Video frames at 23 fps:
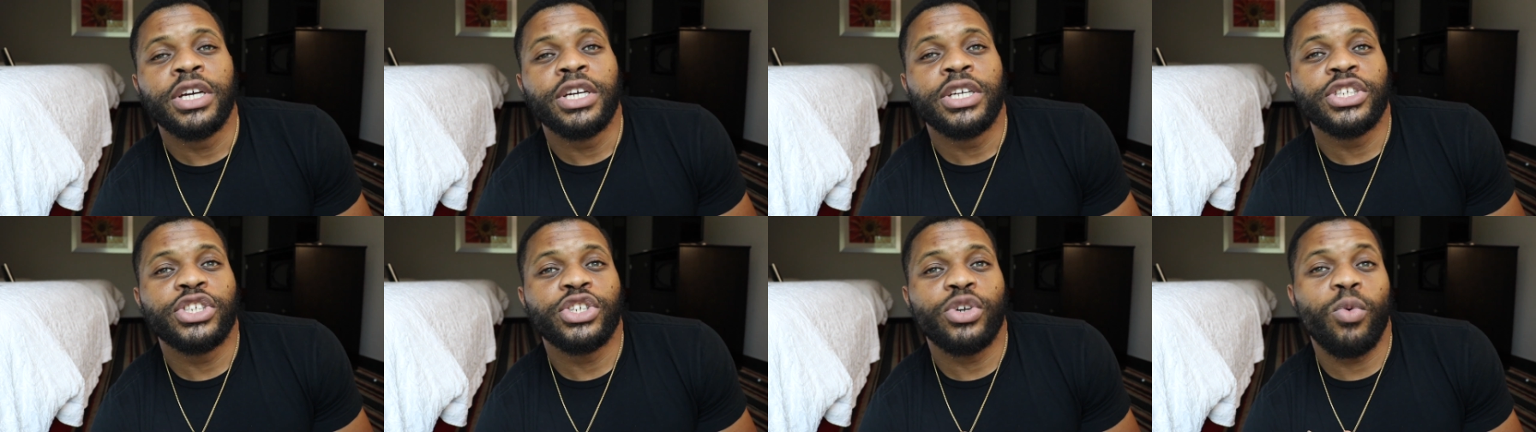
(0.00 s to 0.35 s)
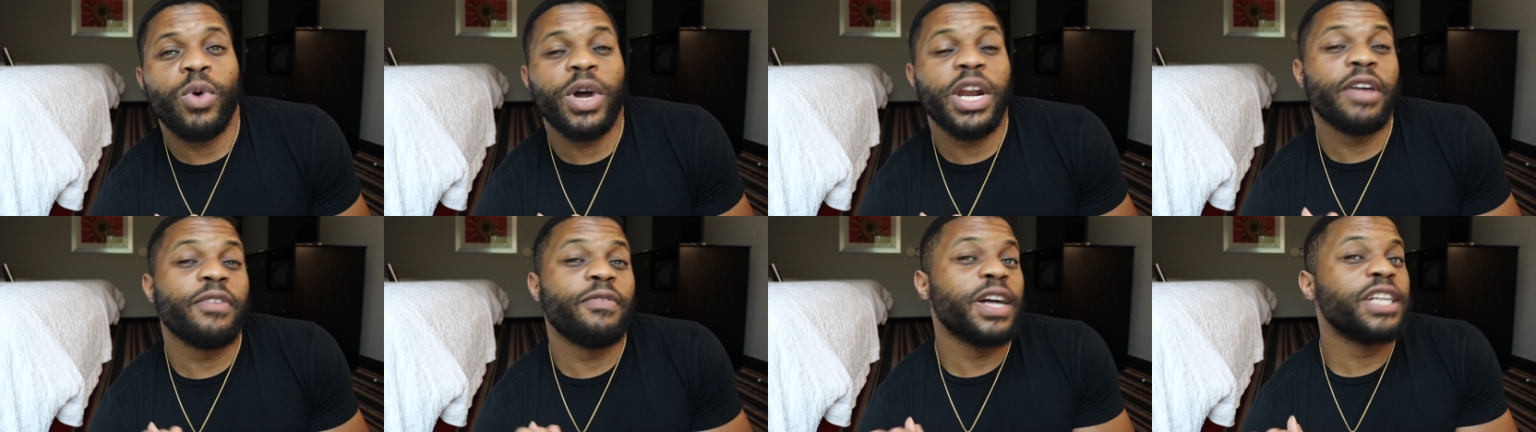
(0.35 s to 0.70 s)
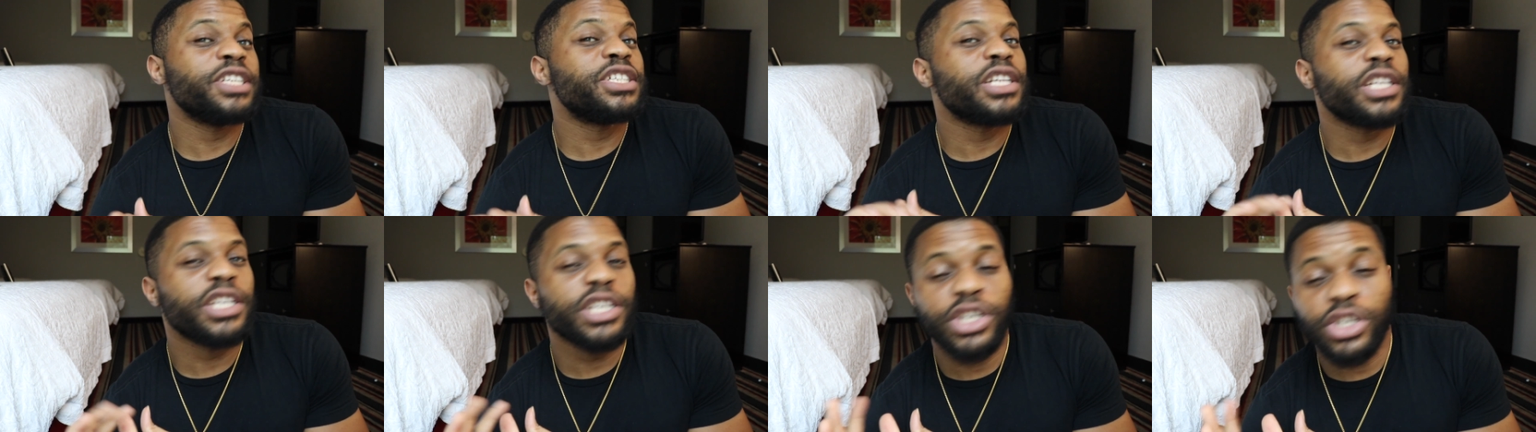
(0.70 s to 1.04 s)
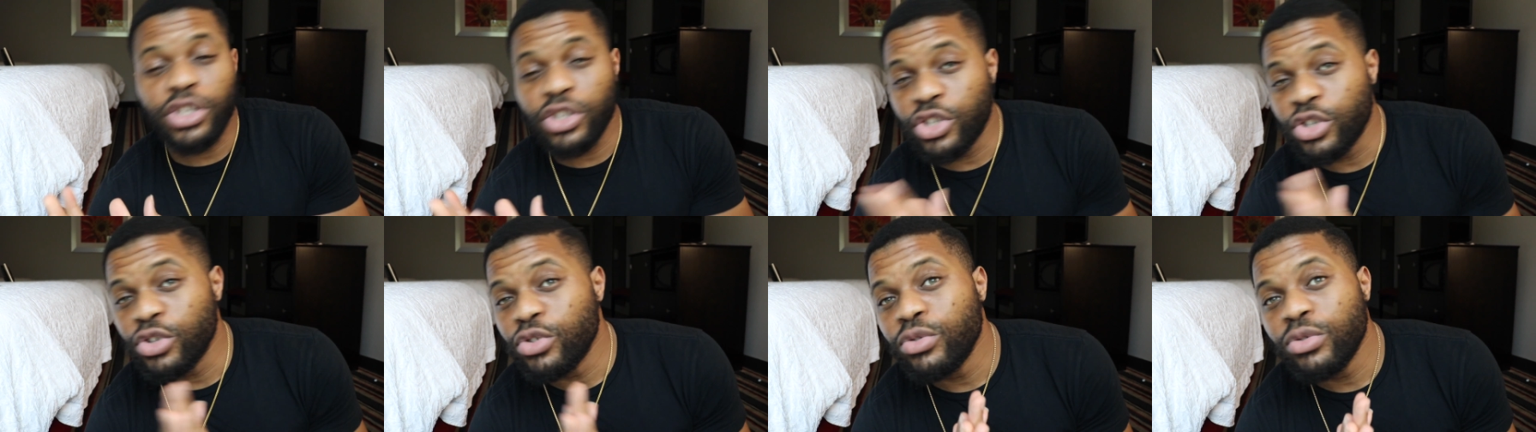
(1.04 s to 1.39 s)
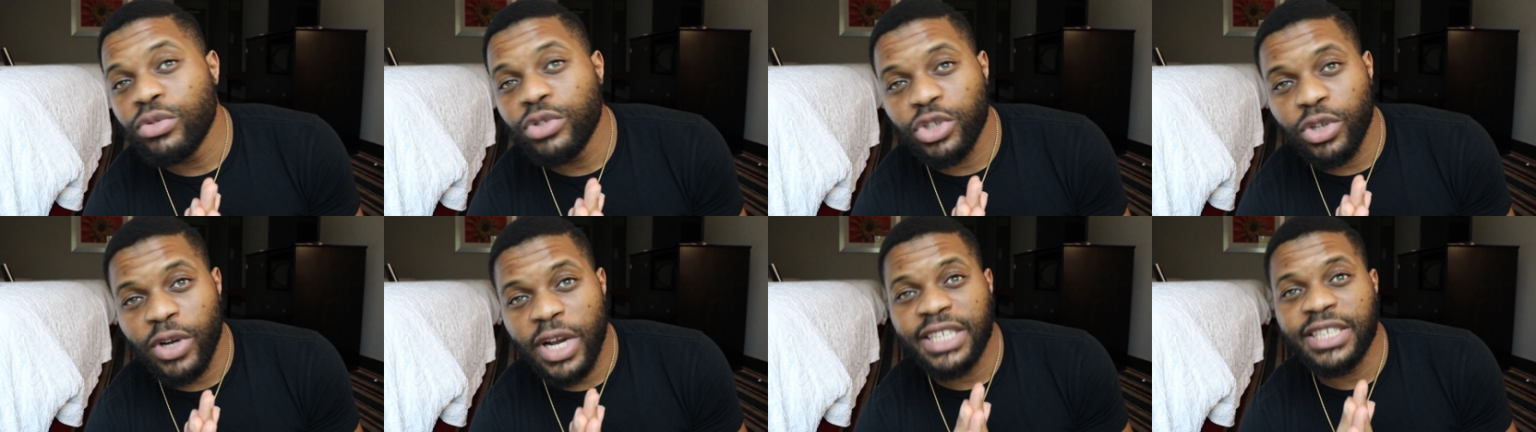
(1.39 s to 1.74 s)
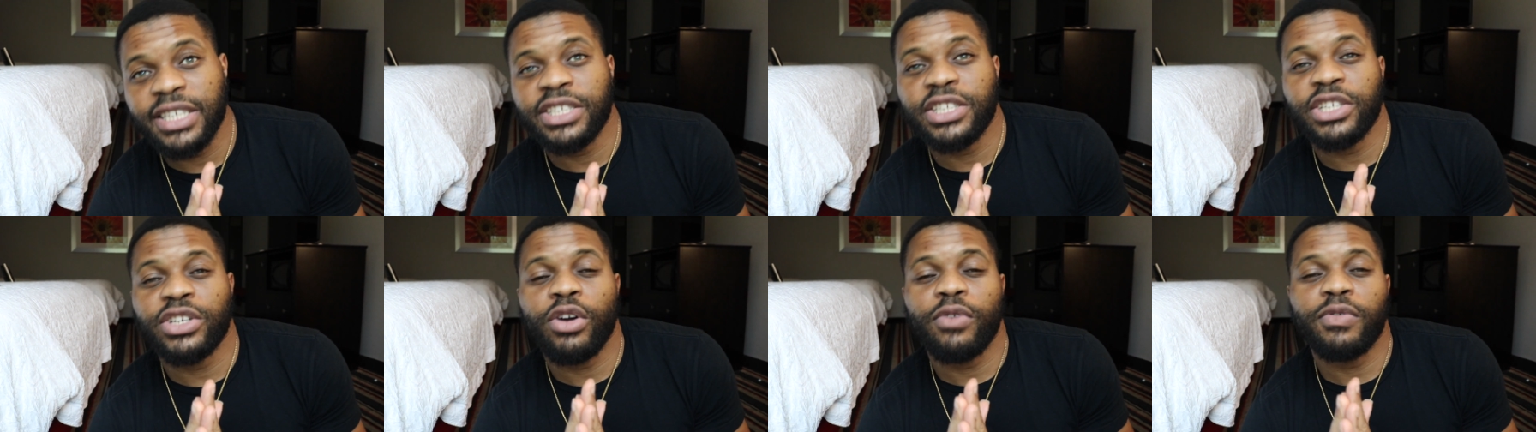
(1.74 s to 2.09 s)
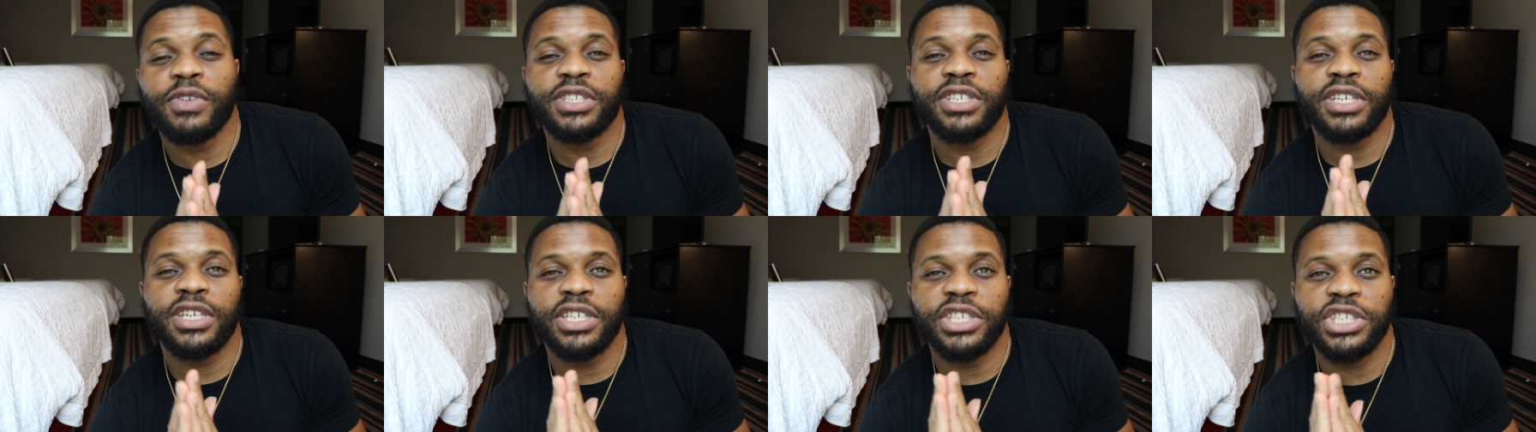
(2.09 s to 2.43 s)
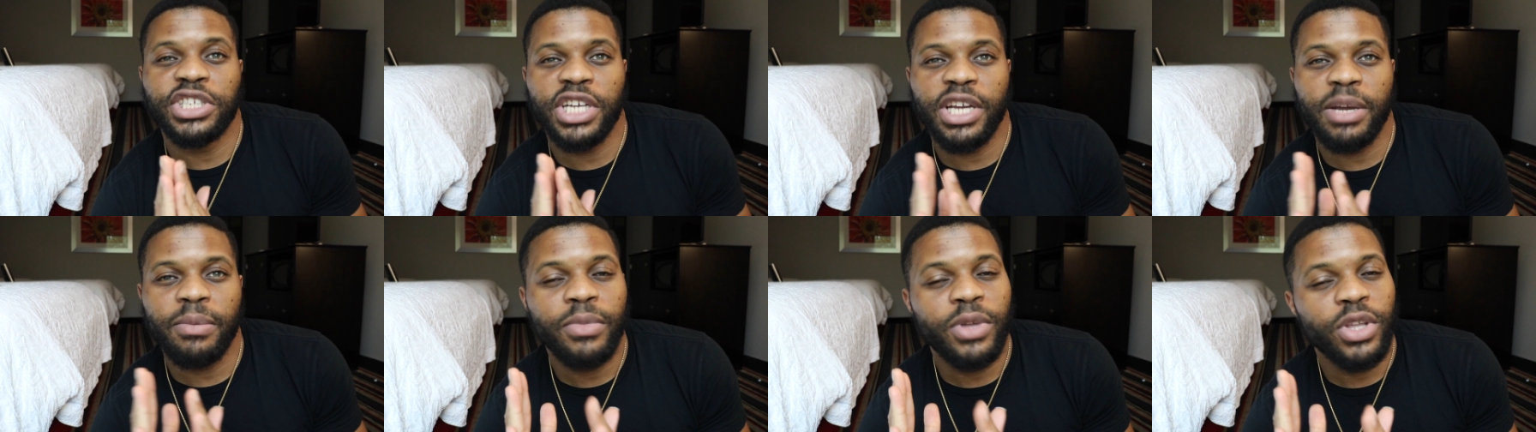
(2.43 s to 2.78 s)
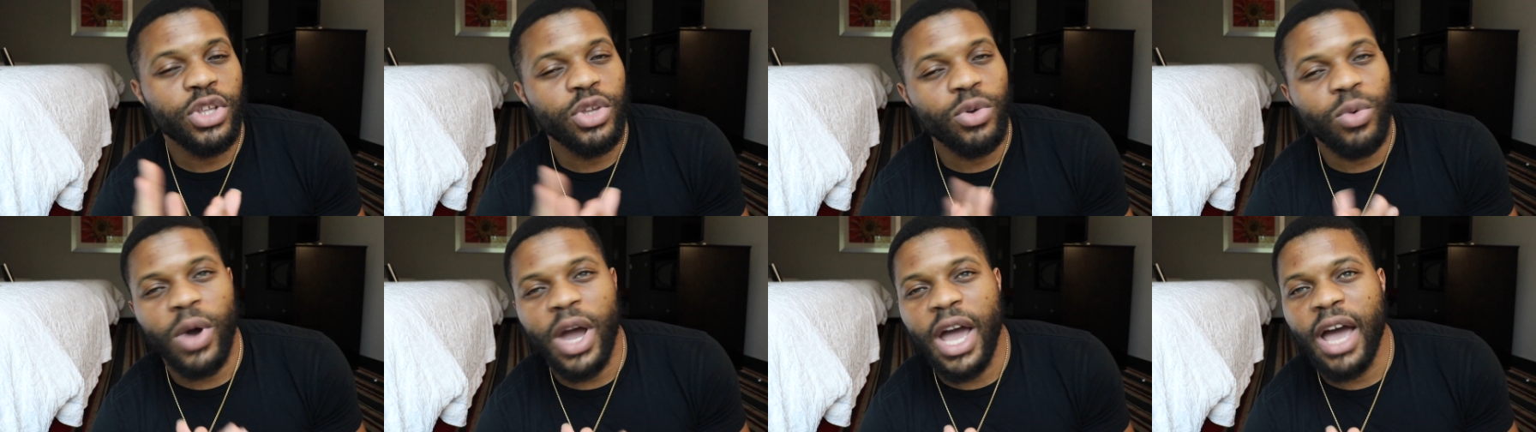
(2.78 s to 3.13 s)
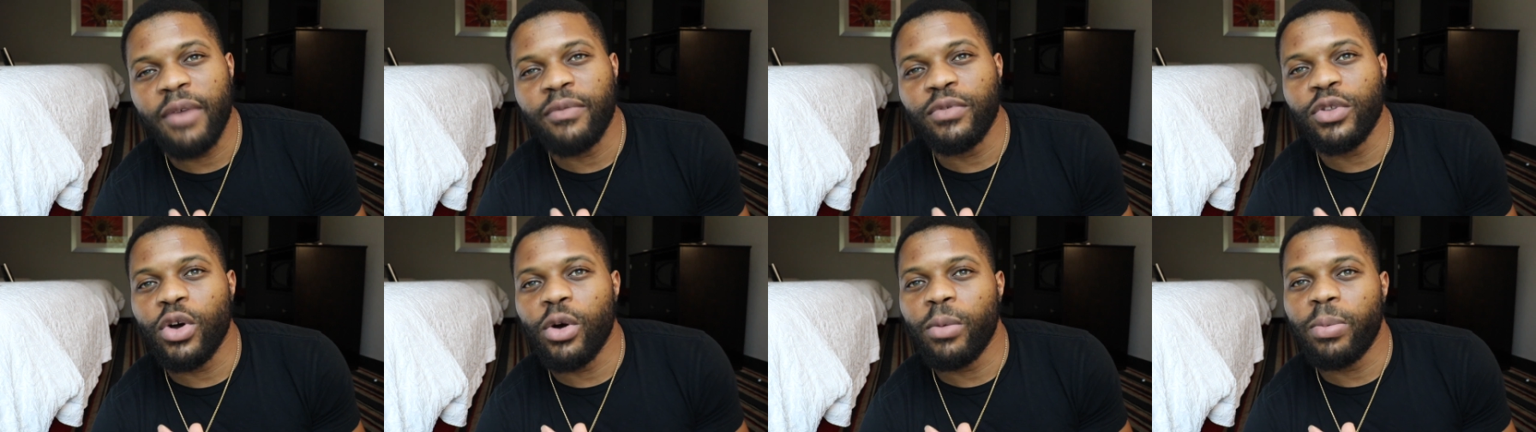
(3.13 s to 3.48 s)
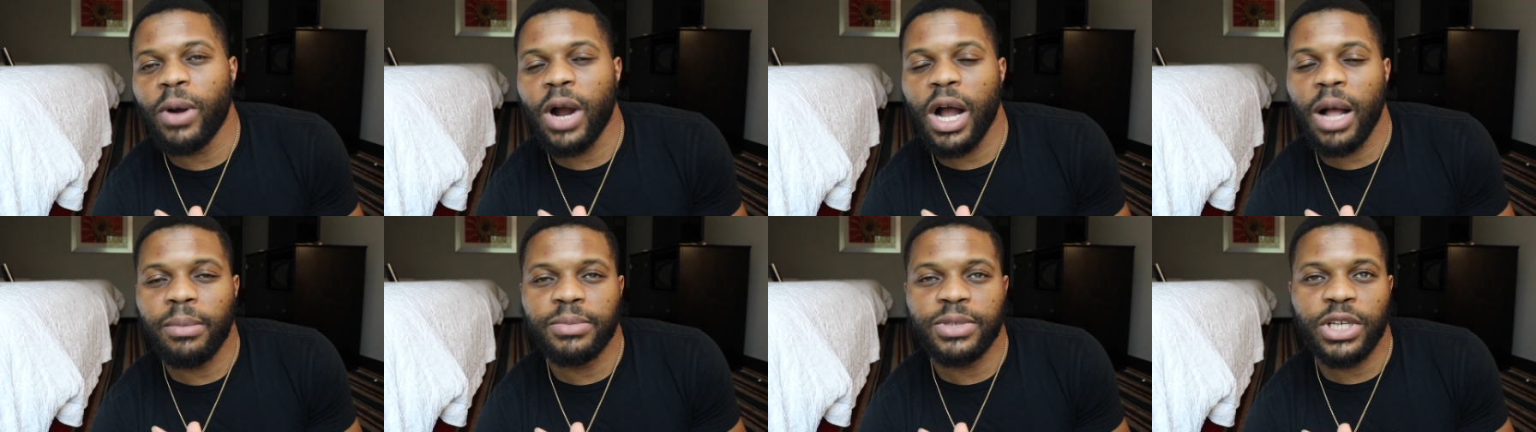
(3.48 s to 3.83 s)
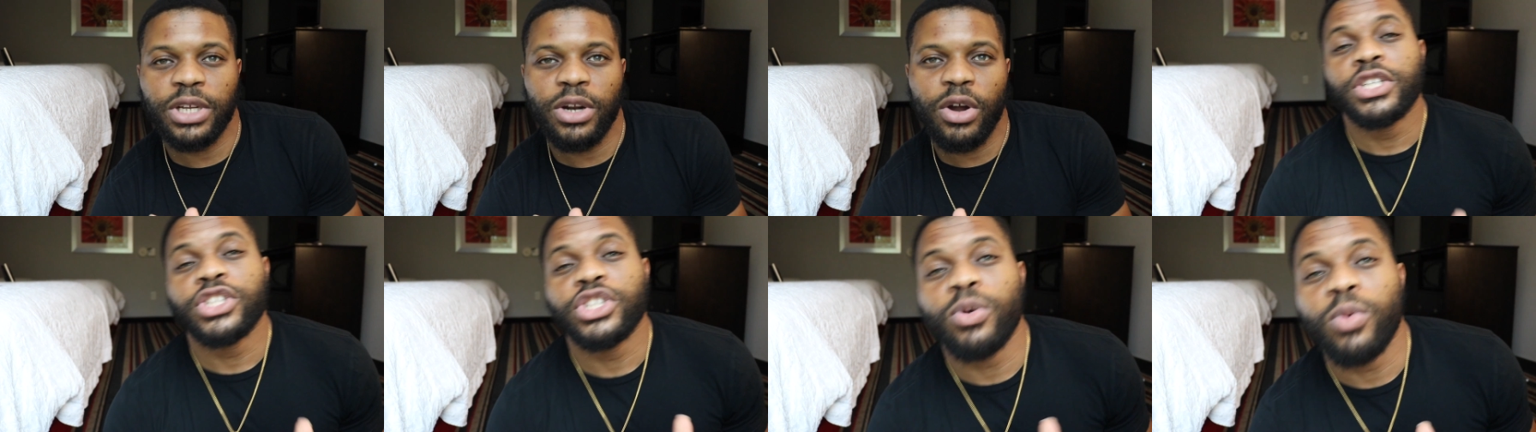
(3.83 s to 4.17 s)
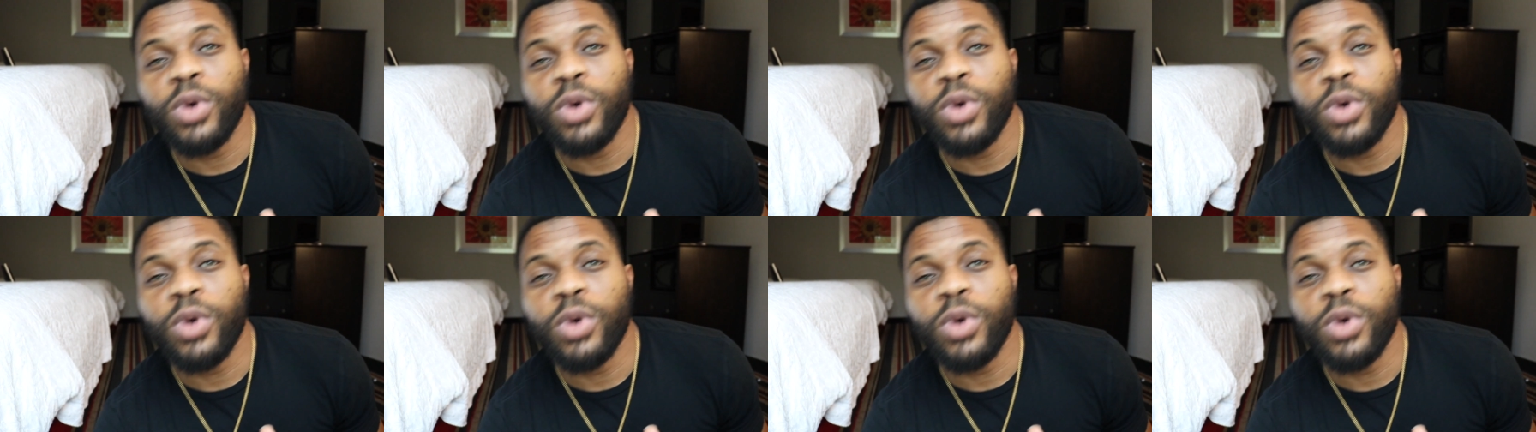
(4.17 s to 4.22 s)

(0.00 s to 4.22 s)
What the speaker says: So when eventually you do transition over to the gym, you will have no problems at all.